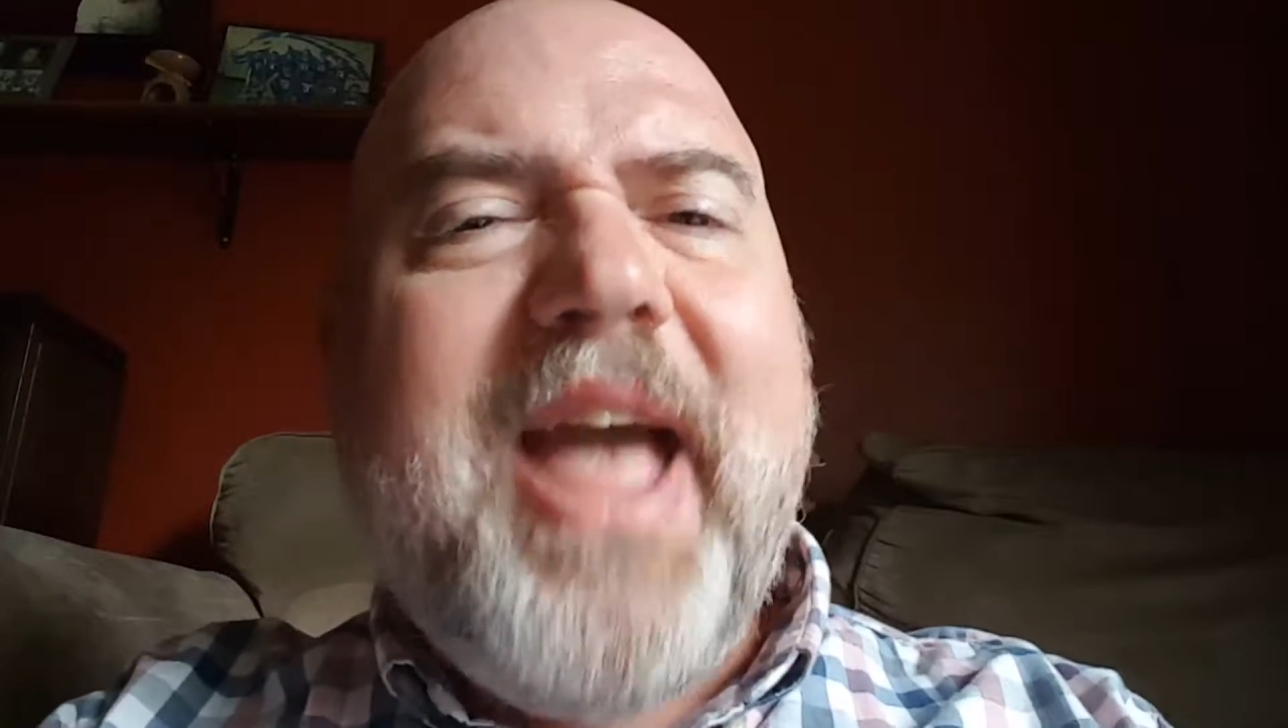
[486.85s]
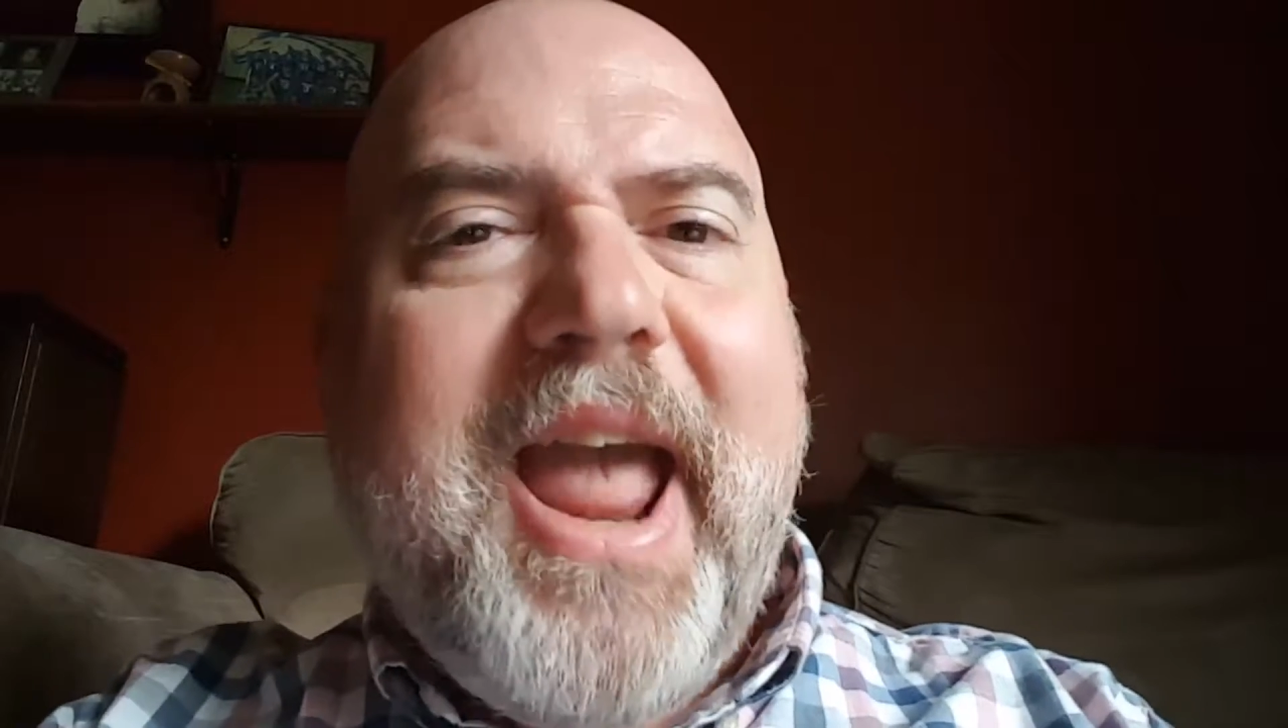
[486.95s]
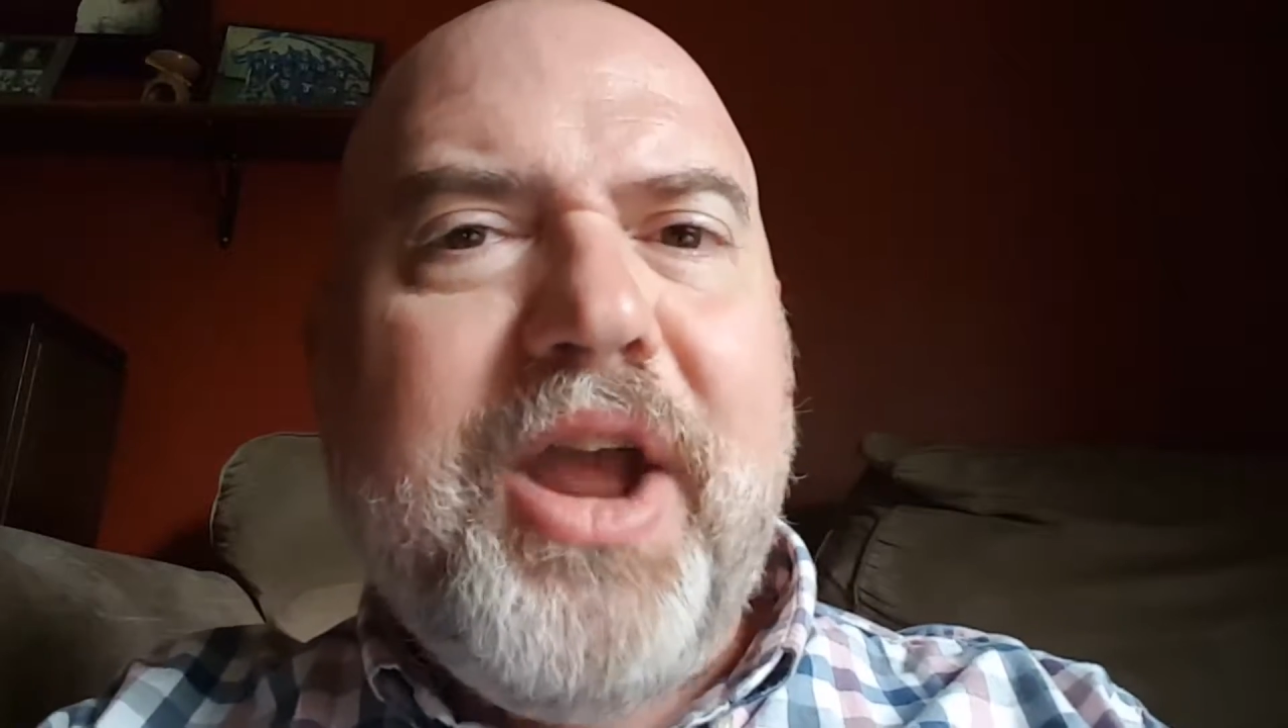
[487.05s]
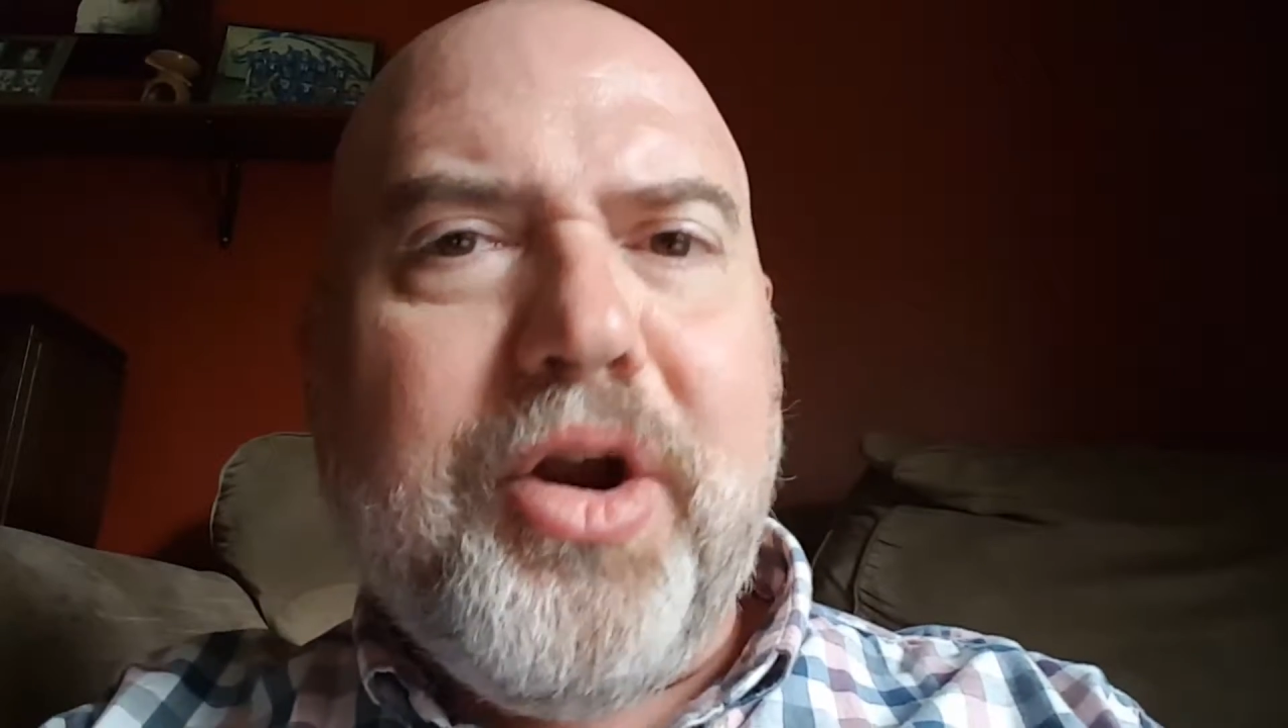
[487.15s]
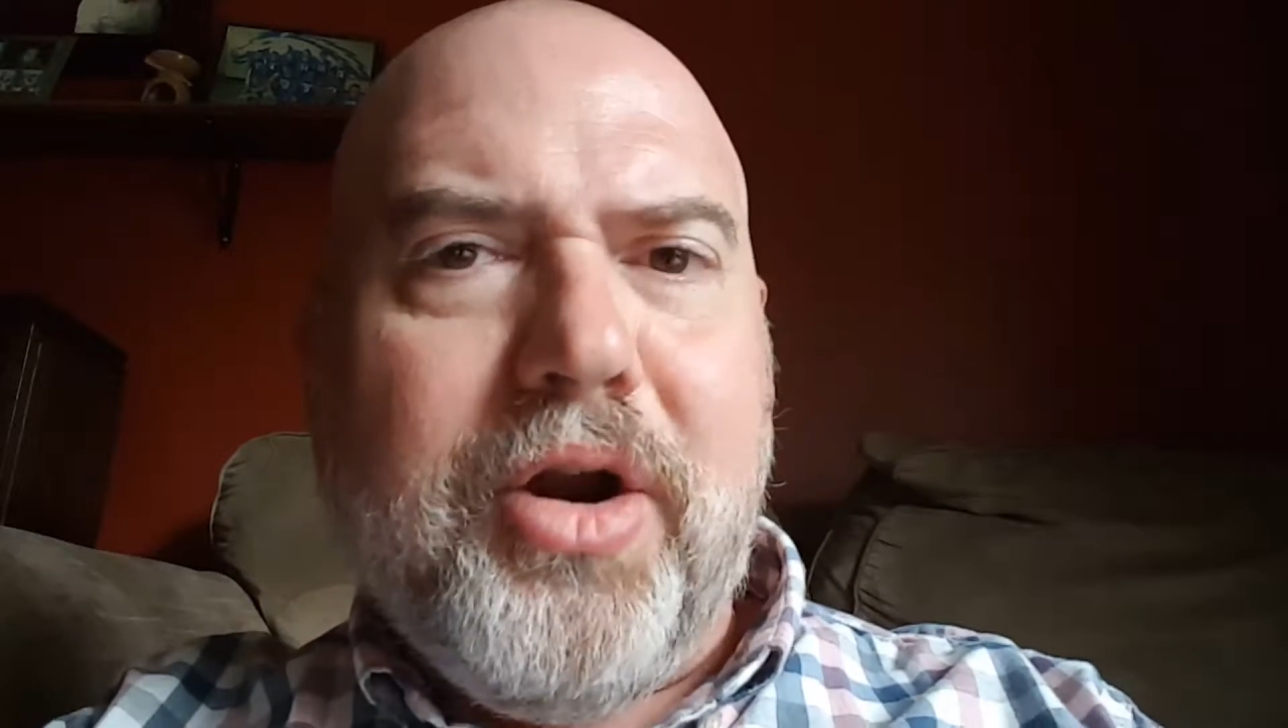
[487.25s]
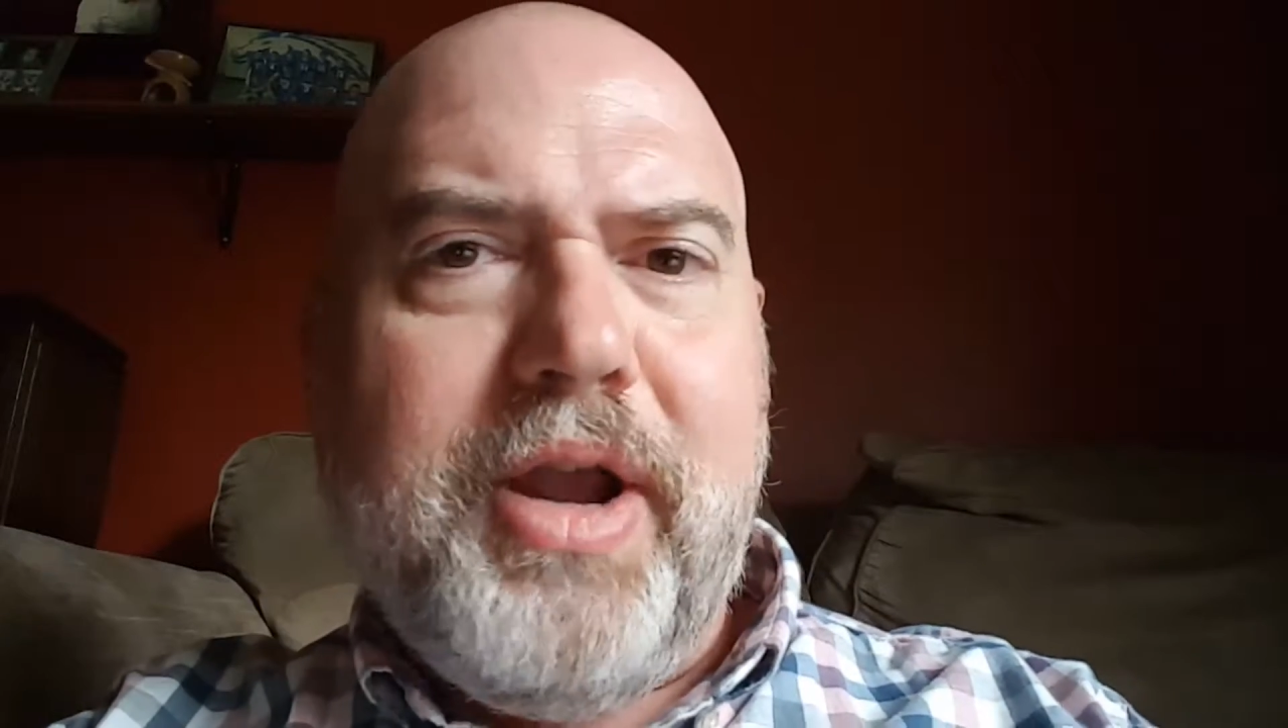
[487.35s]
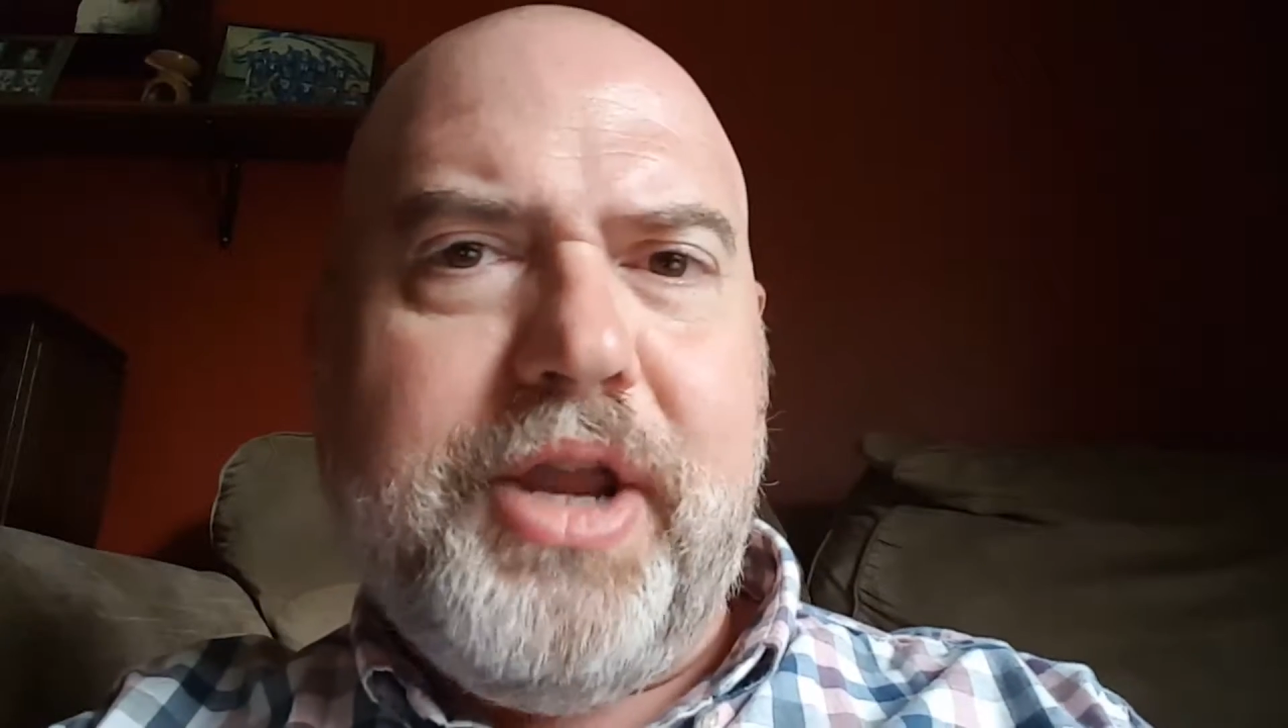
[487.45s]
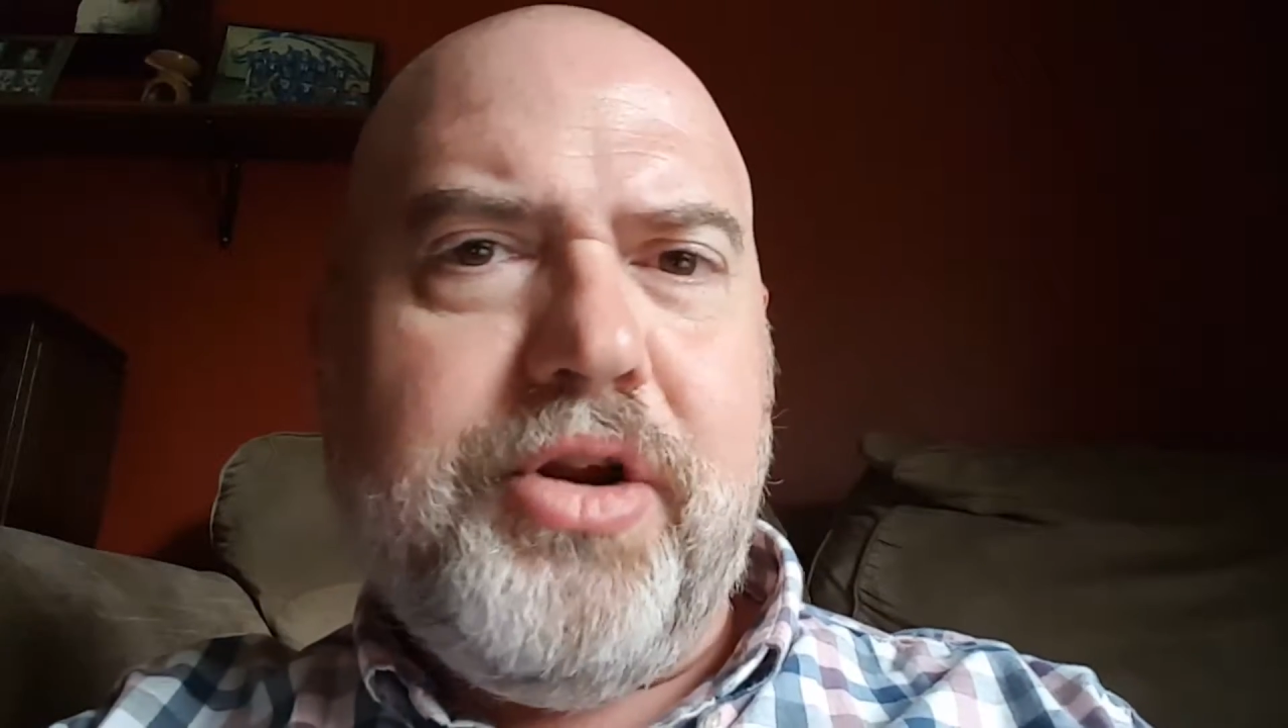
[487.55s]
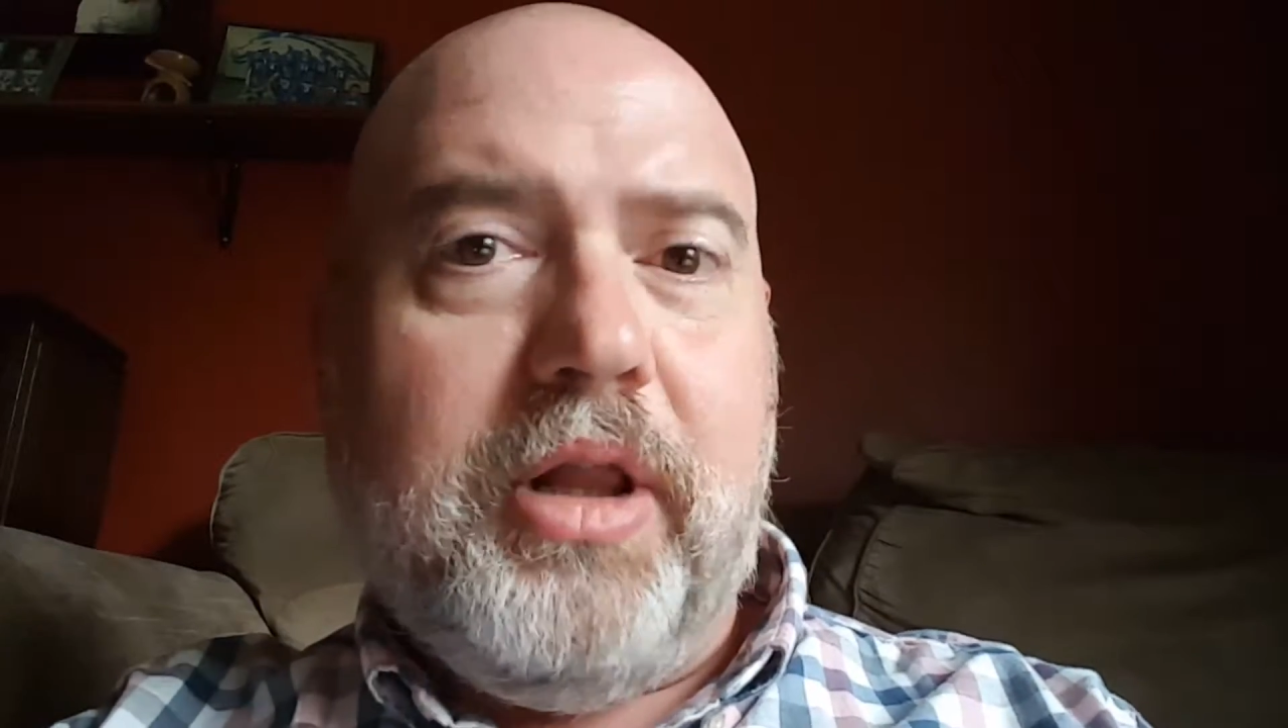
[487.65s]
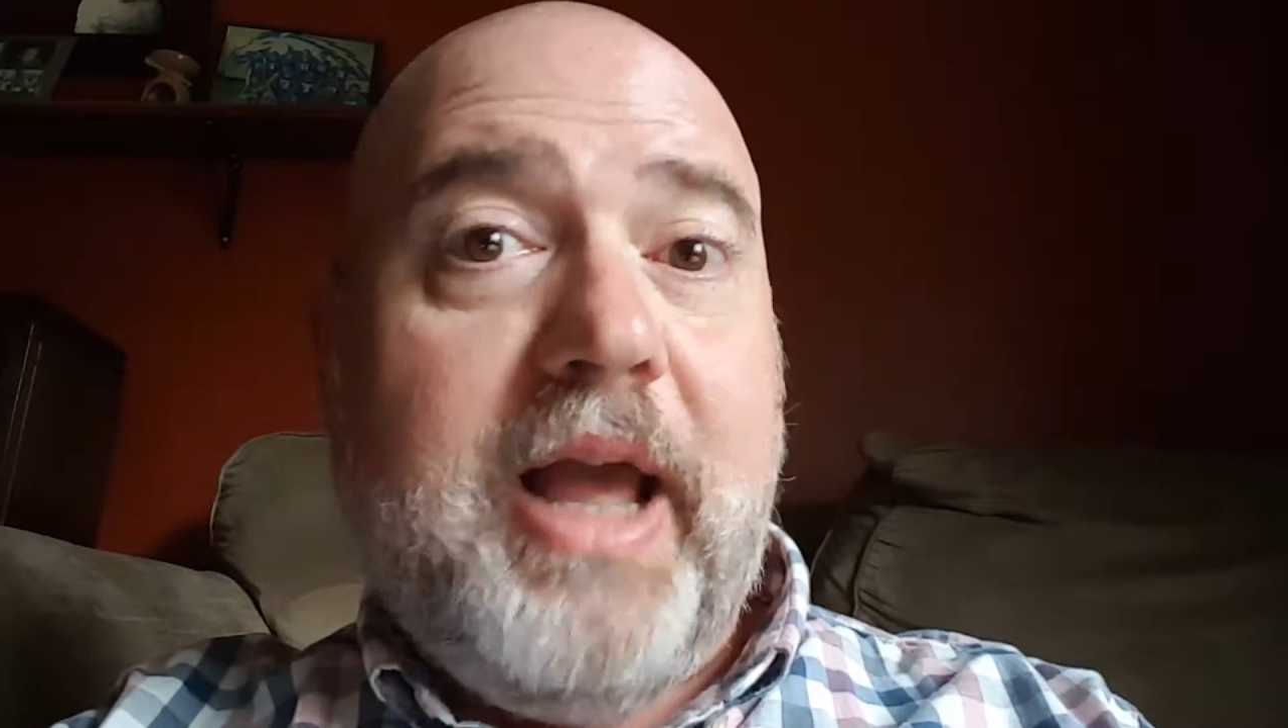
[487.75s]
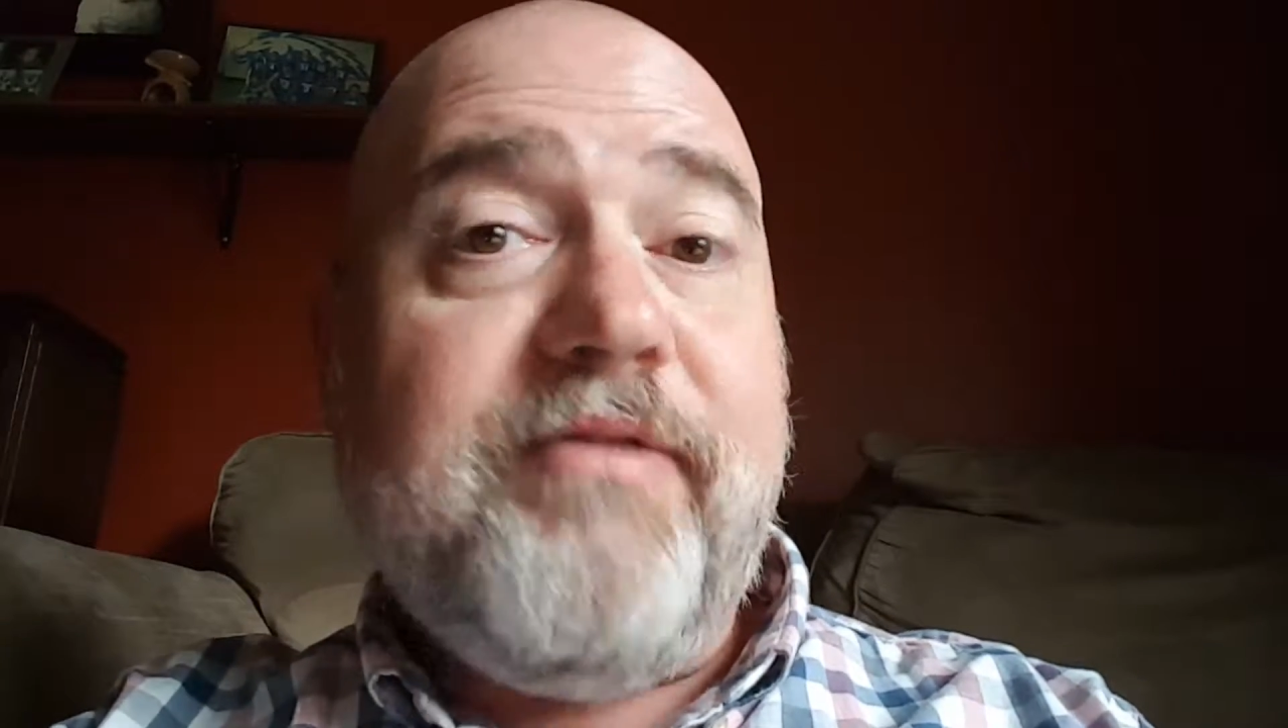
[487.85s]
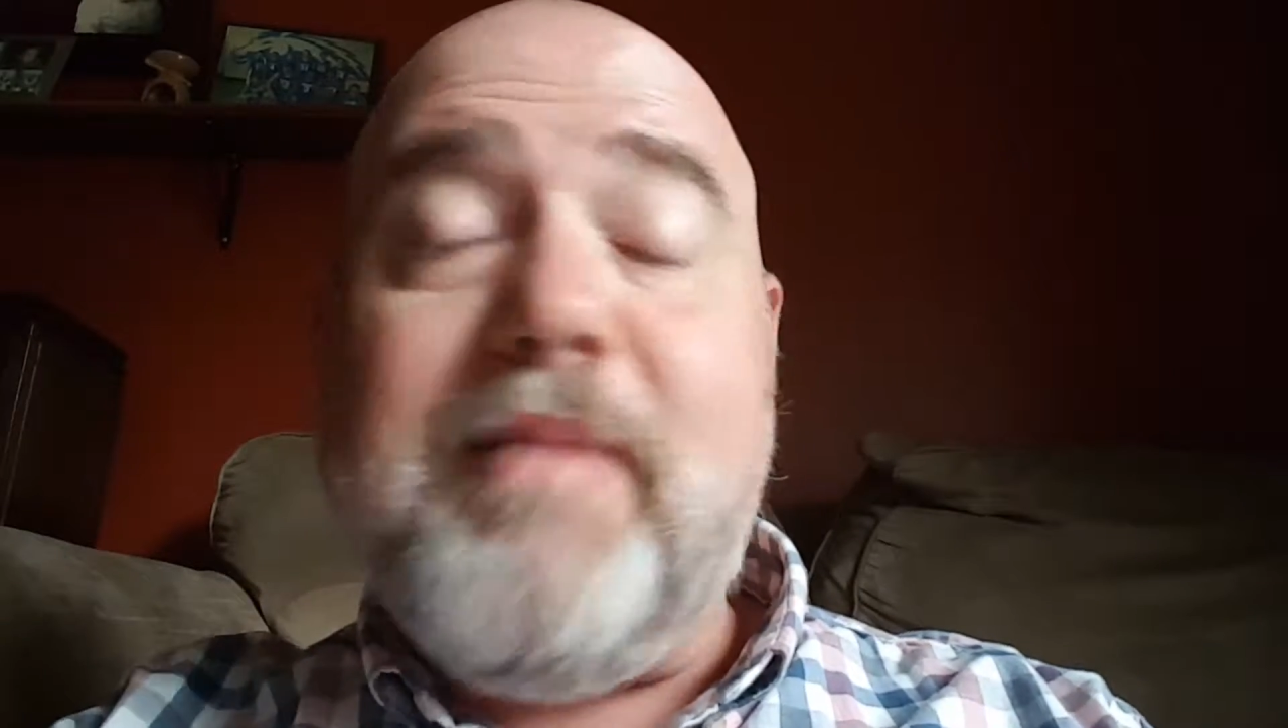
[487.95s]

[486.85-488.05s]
anger in your life.